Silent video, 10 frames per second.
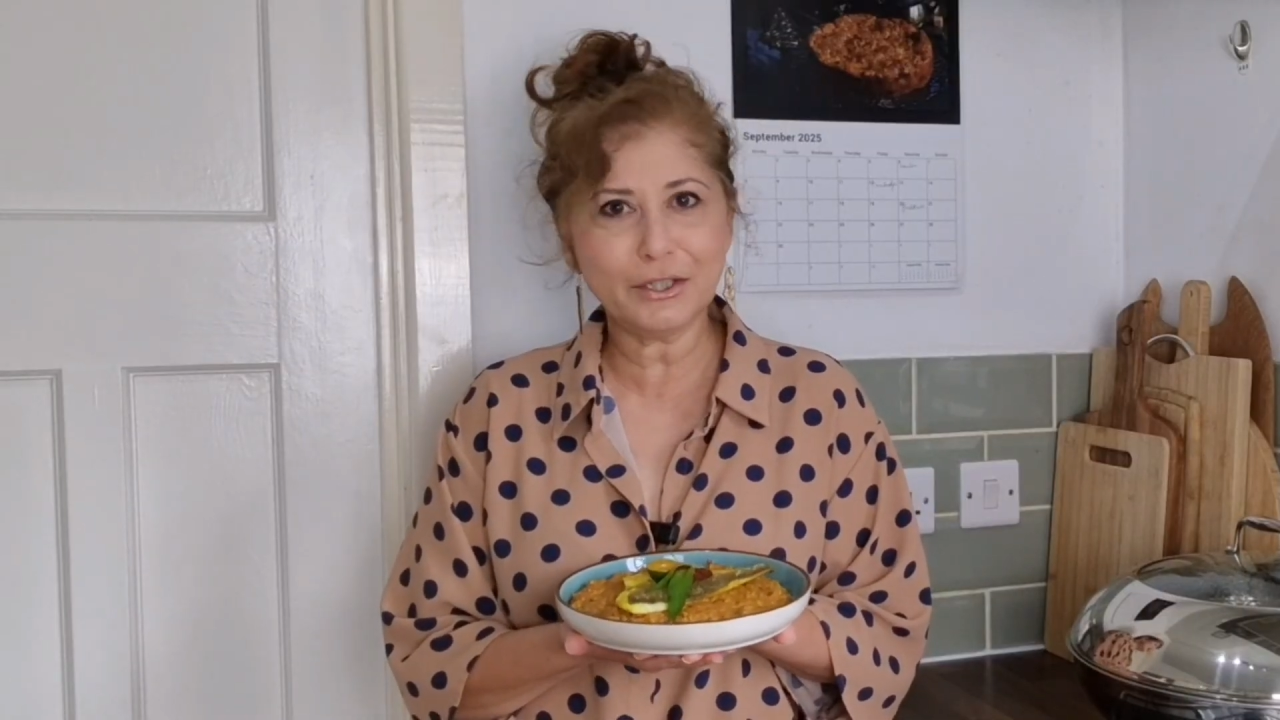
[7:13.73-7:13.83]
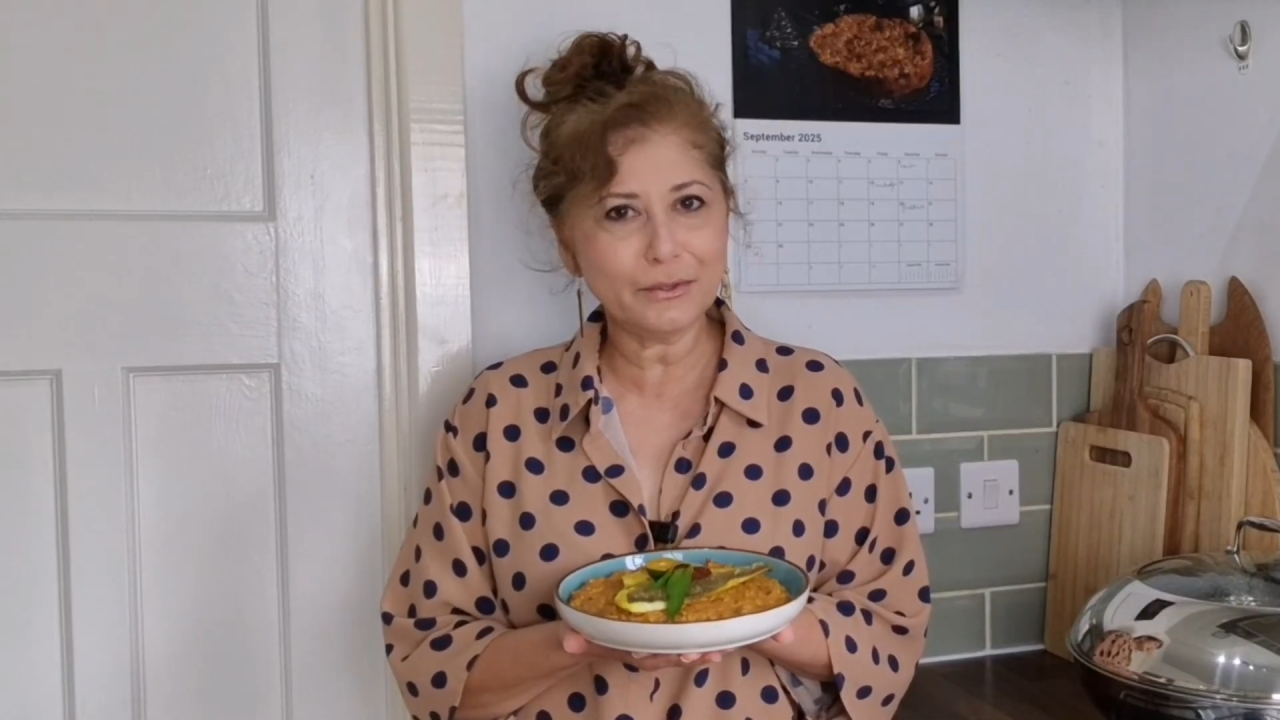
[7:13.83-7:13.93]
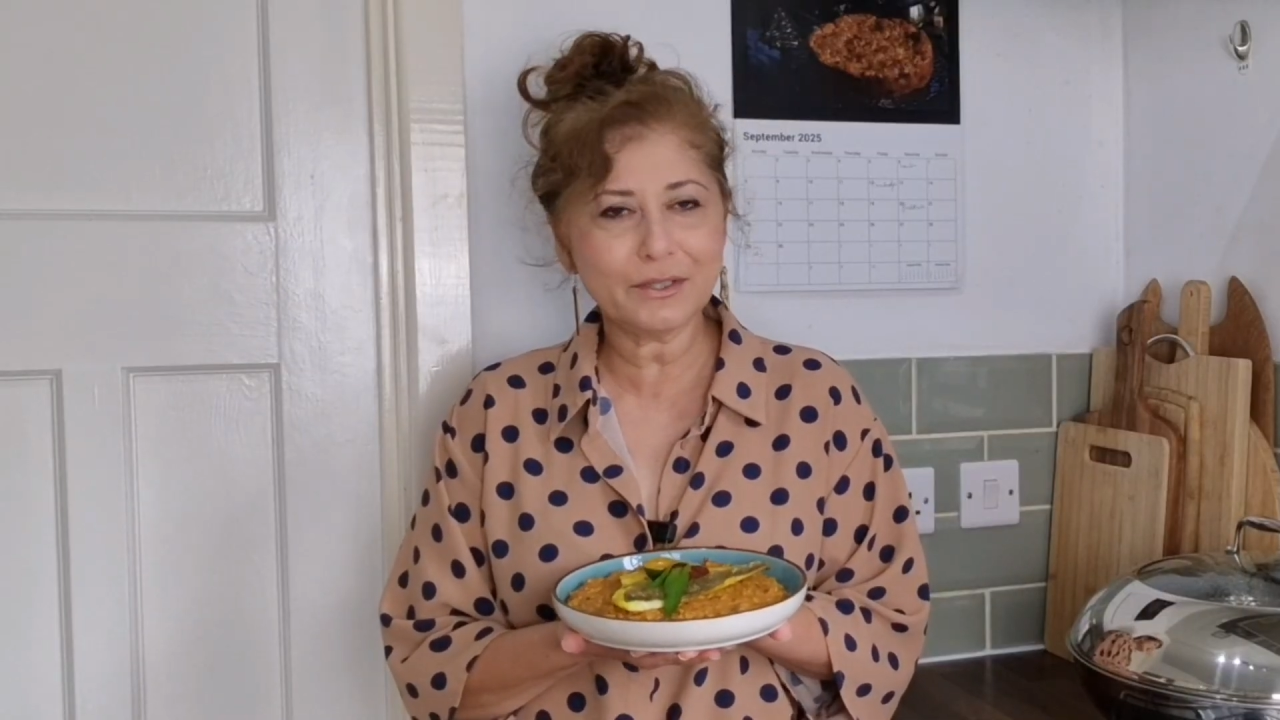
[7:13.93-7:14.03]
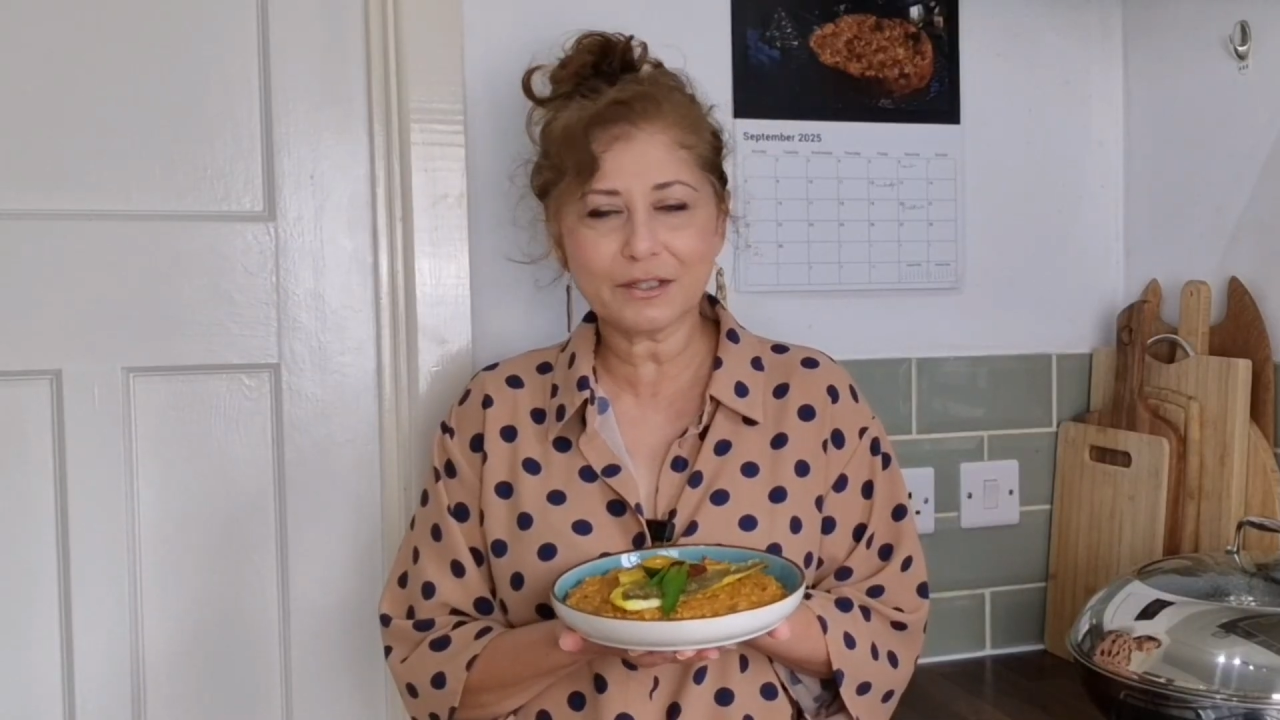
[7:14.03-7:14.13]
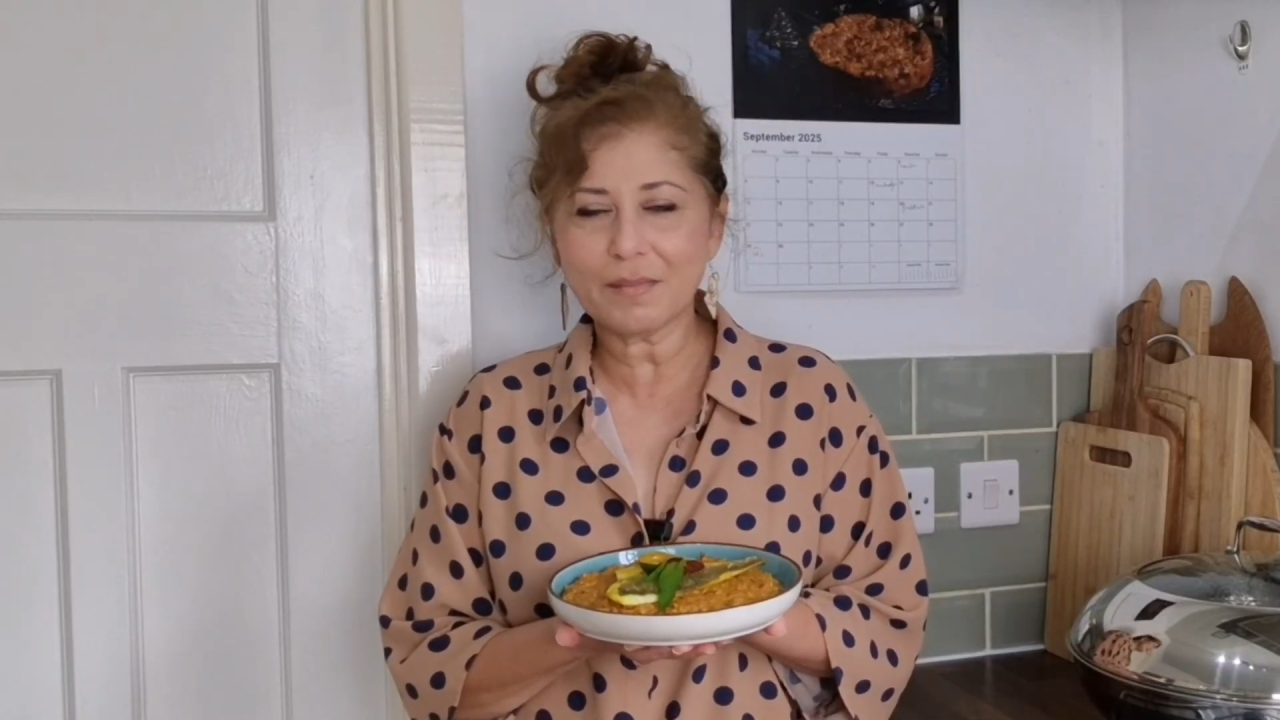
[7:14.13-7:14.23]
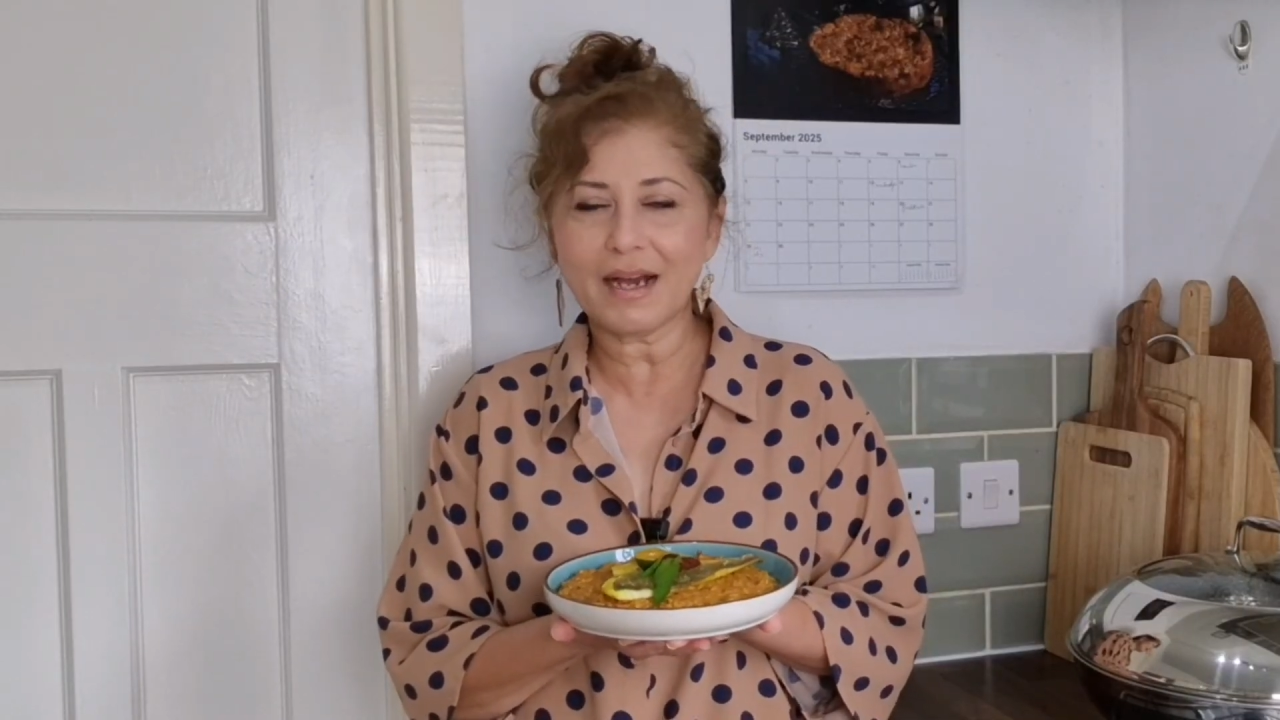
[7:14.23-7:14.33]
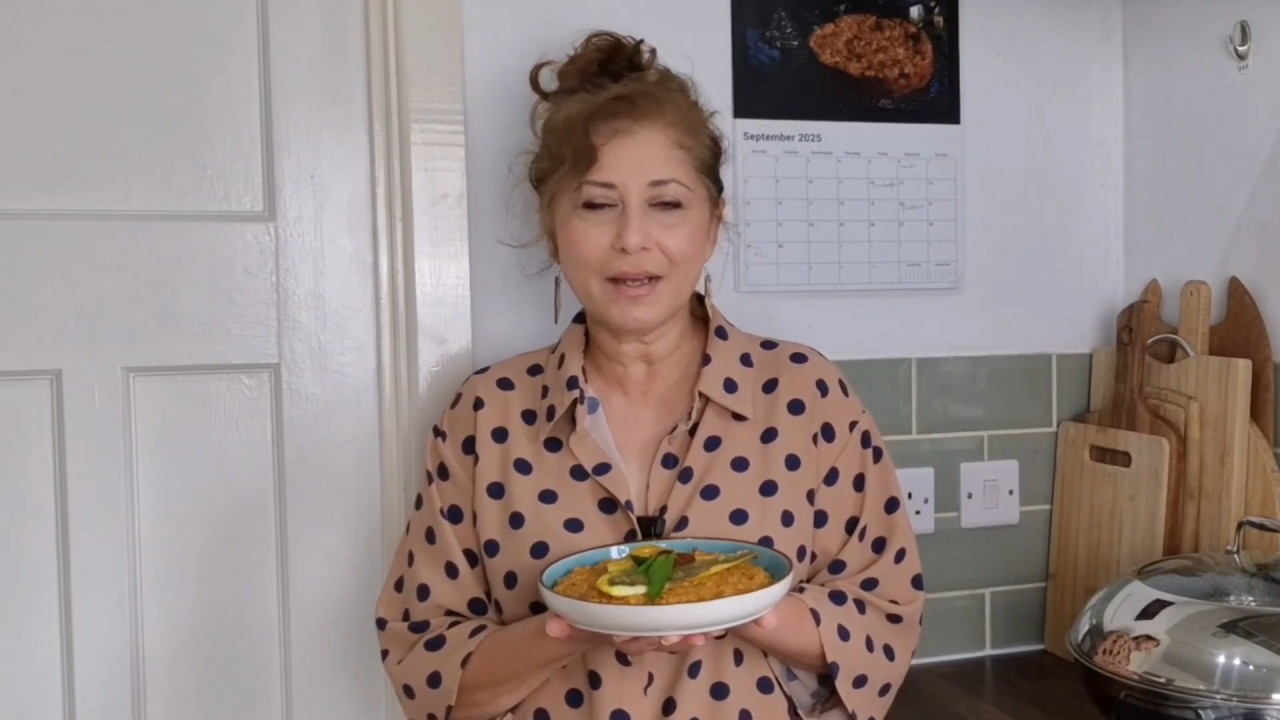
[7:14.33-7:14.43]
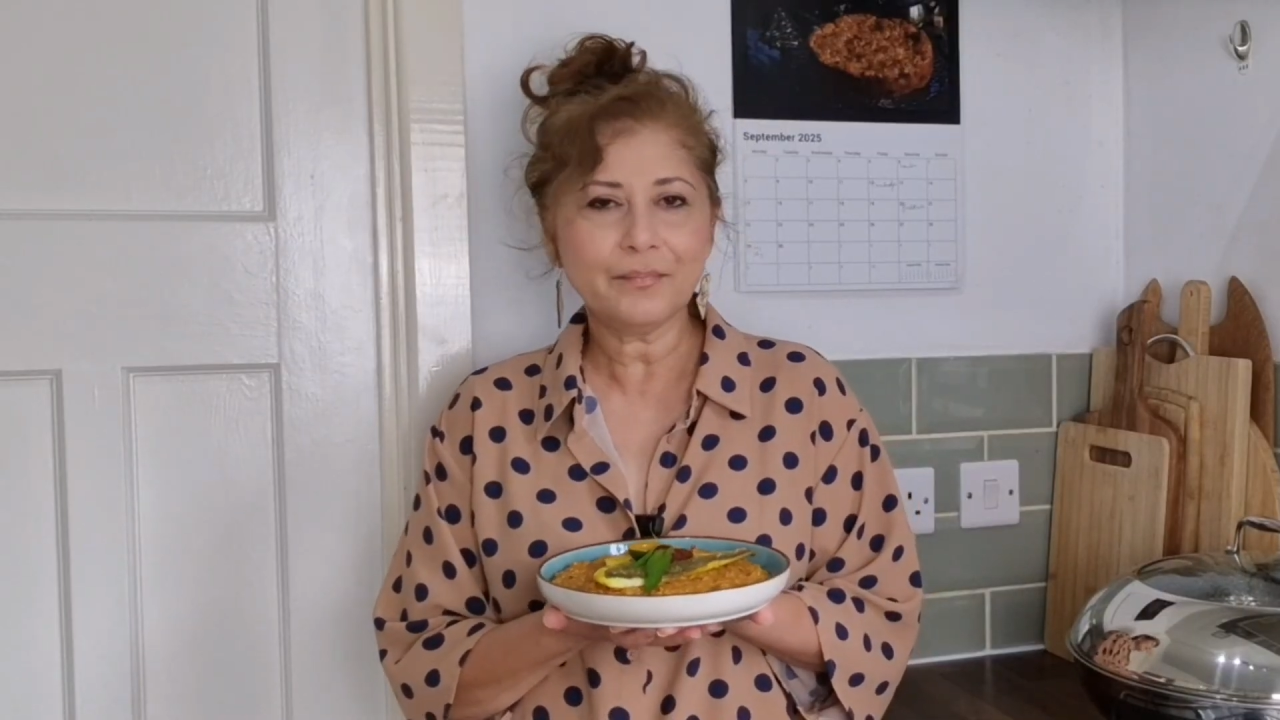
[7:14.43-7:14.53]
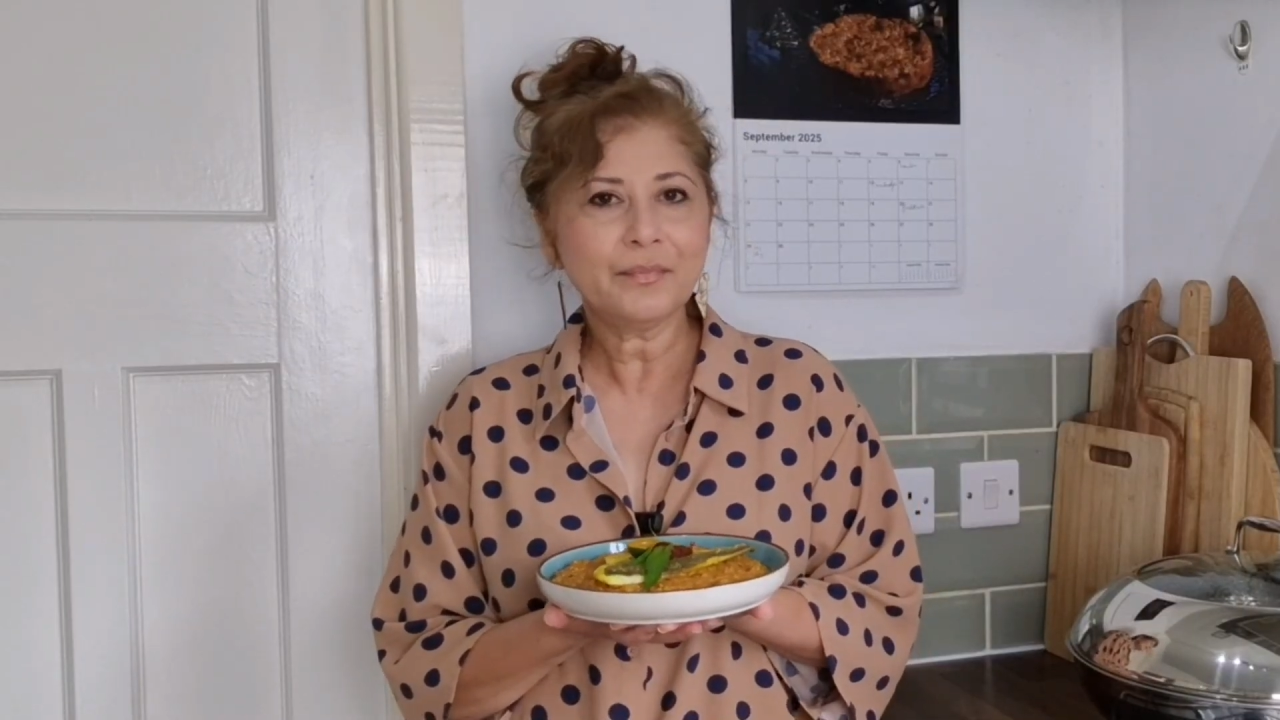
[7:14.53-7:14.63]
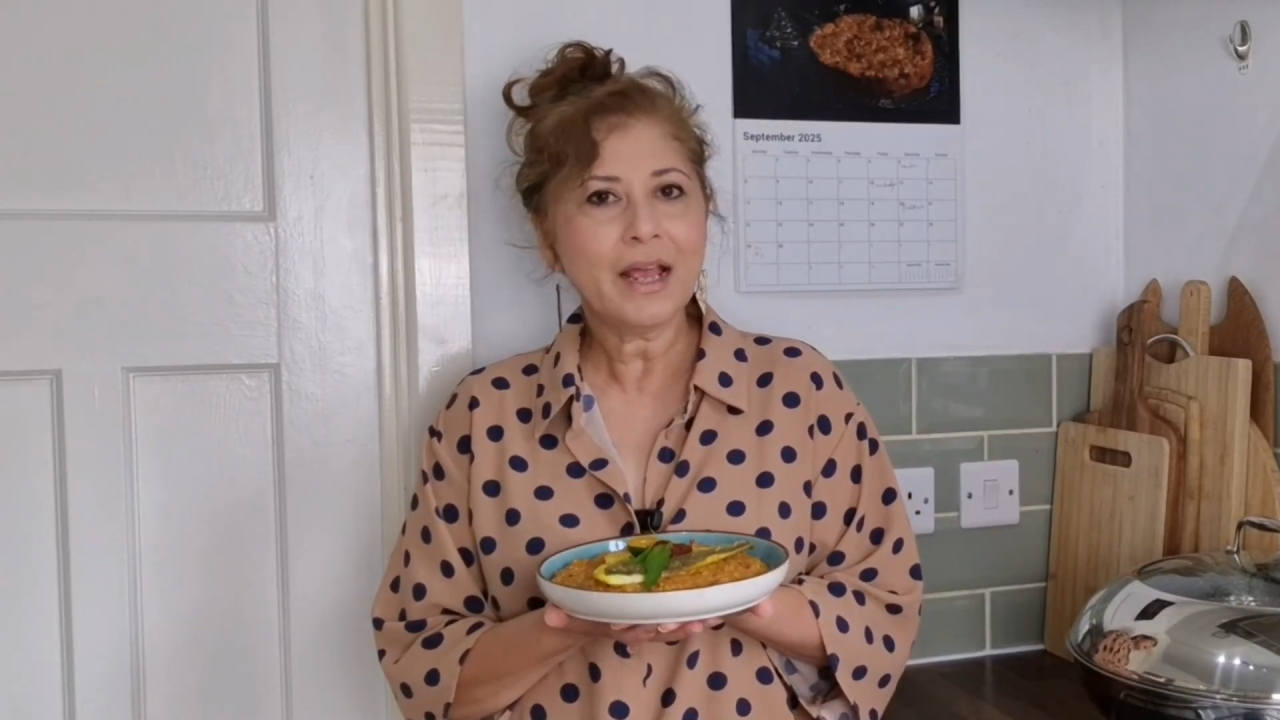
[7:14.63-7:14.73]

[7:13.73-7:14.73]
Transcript: used by